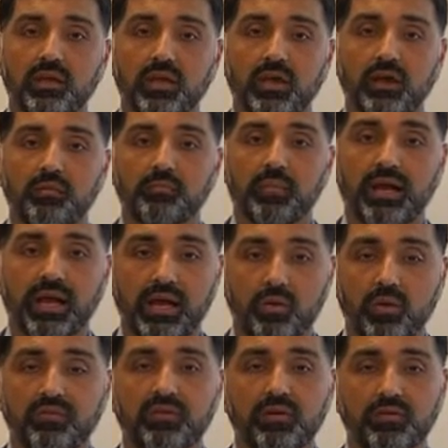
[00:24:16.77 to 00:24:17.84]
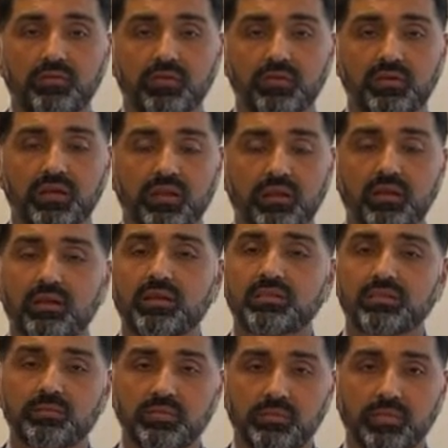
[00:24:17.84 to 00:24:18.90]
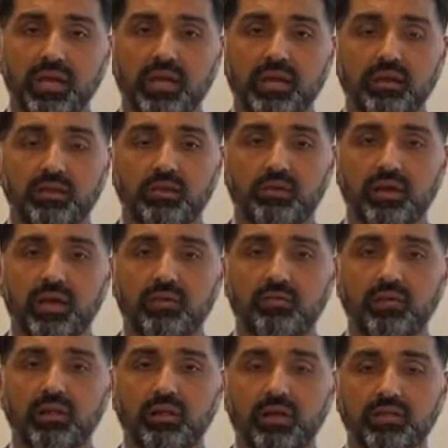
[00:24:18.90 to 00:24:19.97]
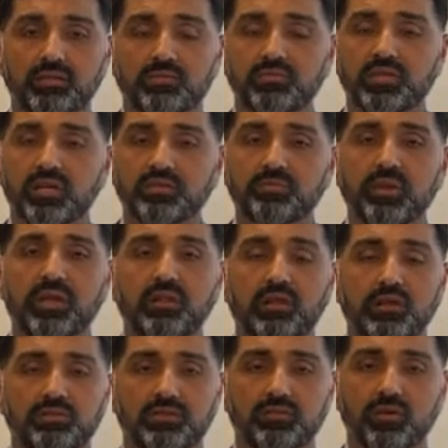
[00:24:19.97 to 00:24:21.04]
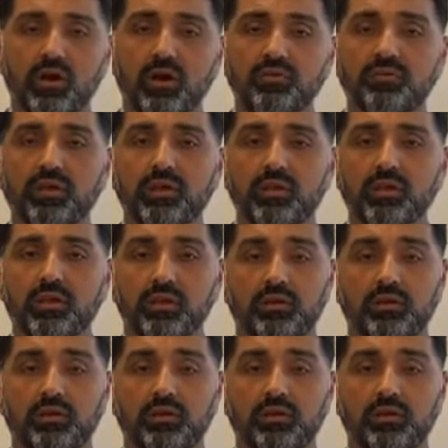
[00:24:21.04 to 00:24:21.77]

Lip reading: But however, if you're clearly symptomatic, you're having lots of chest pain, lots of coughing